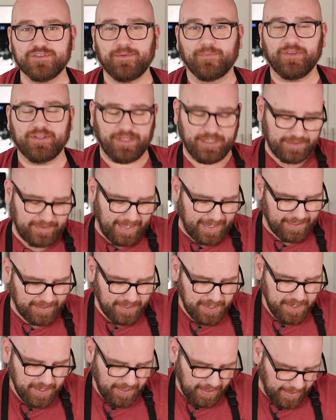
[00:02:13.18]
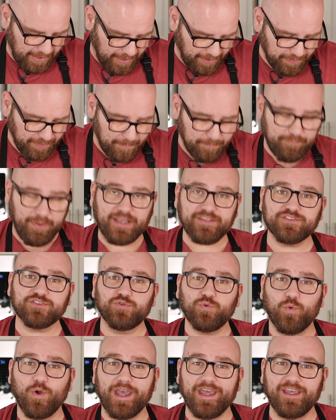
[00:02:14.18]
something like that, the
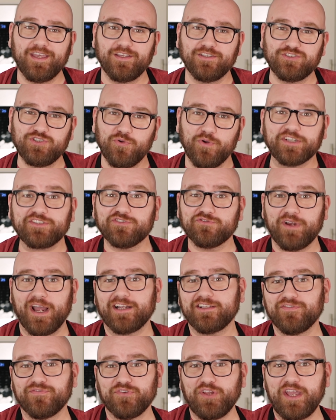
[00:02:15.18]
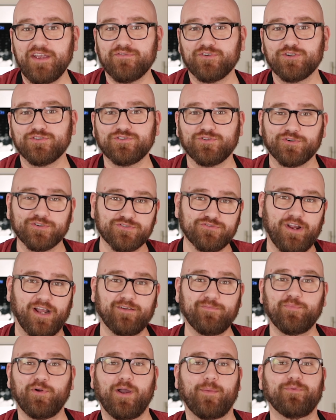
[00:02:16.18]
best way to extract flavors or
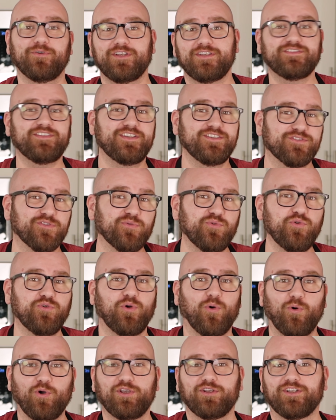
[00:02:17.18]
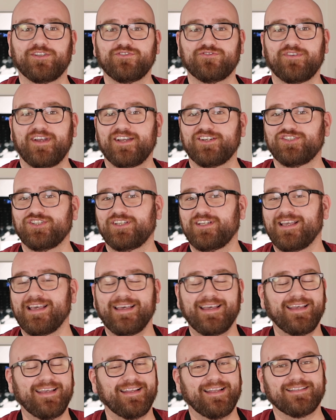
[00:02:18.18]
extract properties is through an oil extraction.
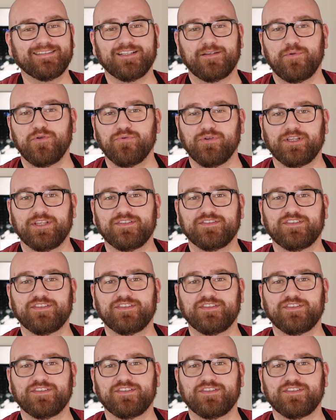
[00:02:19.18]
That's gonna be really